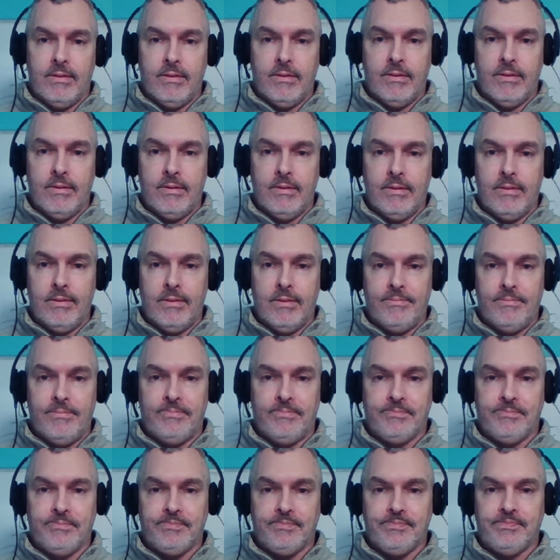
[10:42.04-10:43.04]

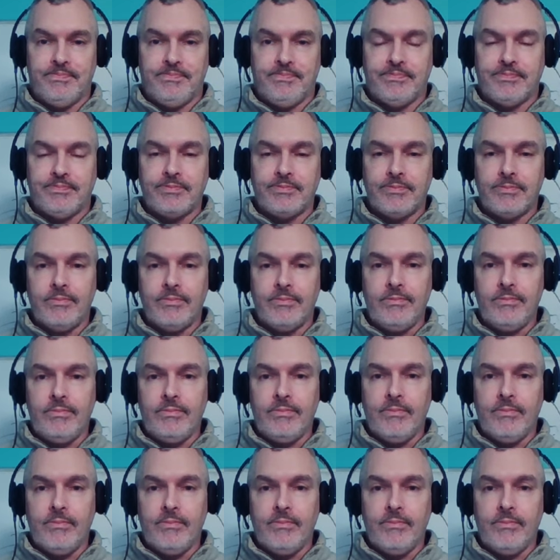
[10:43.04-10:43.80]
Nothing is said.